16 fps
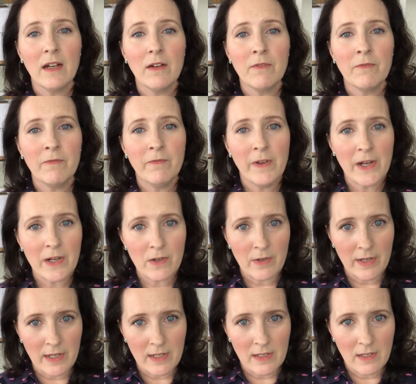
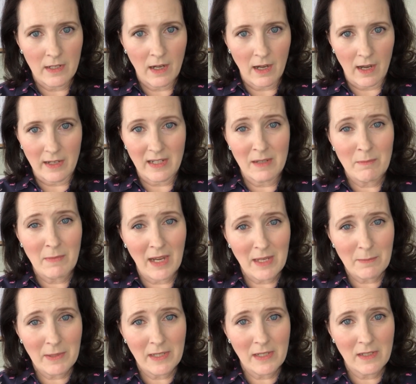very hot. In my
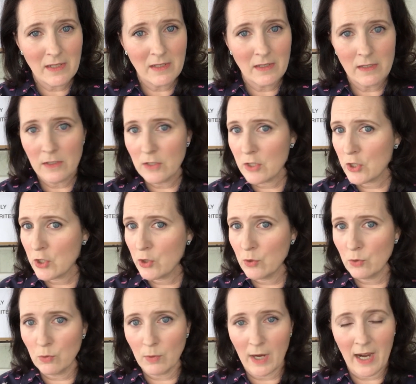opinion,
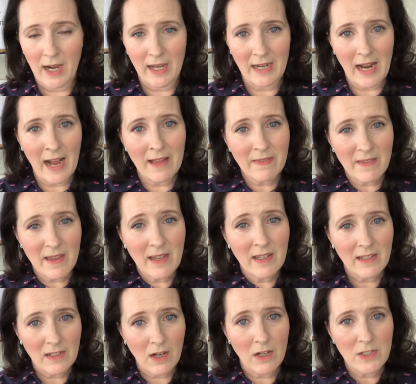too hot. I think
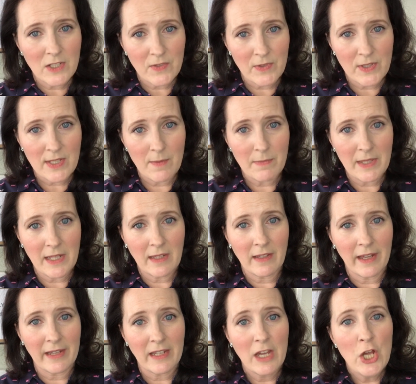it calls for something
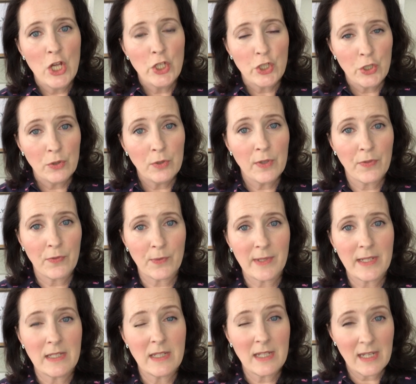like 2 to
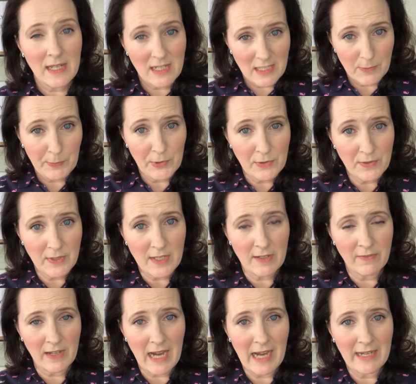3 teaspoons
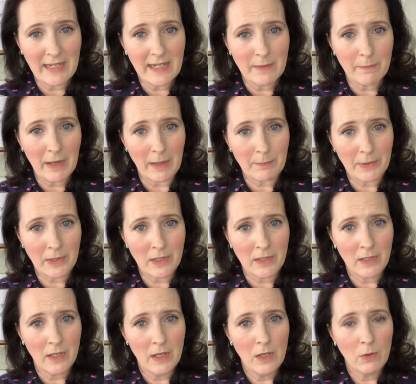of cayenne
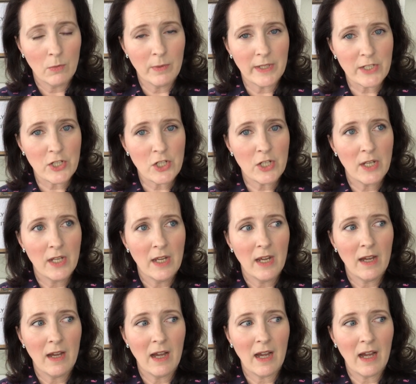pepper, which
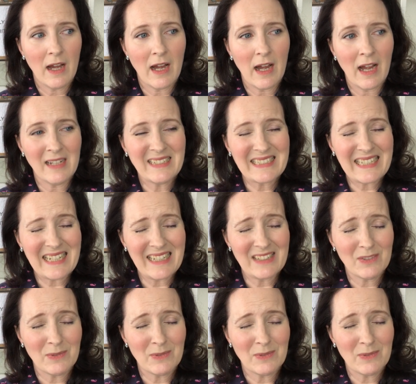I kind